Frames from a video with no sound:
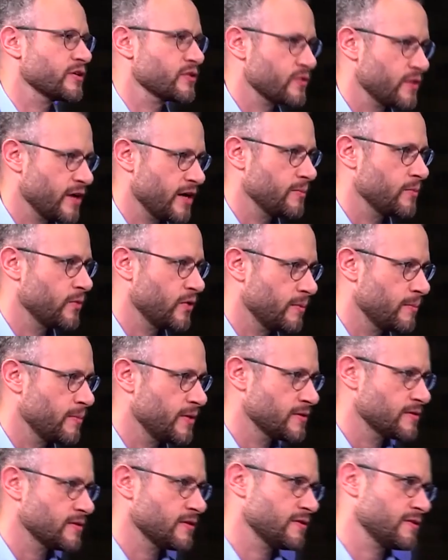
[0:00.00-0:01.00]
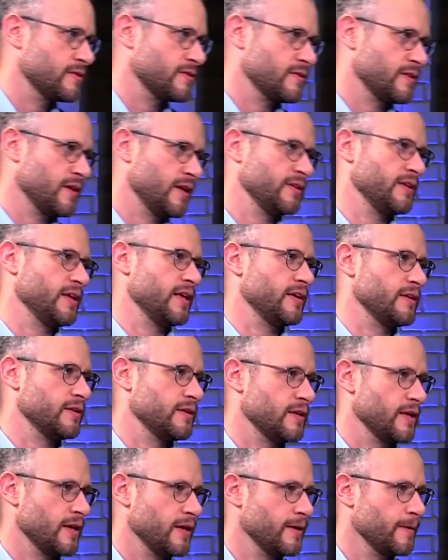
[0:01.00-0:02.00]
to create more business at the end of
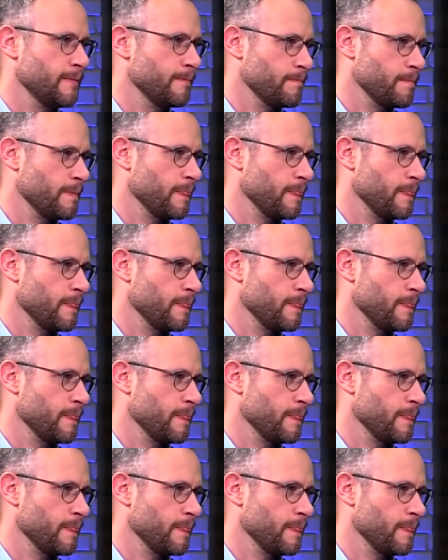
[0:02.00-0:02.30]
the day?